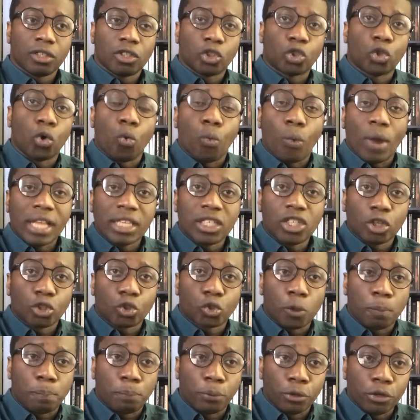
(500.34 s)
So when the
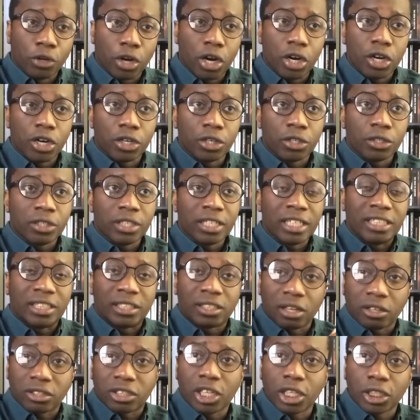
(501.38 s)
entrepreneur is
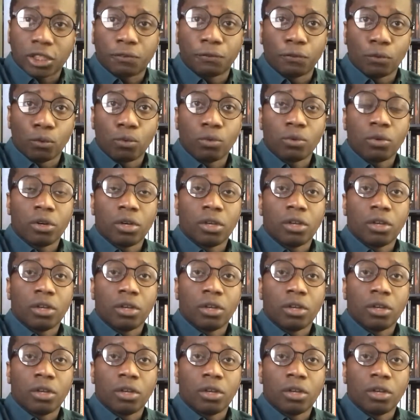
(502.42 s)
successful,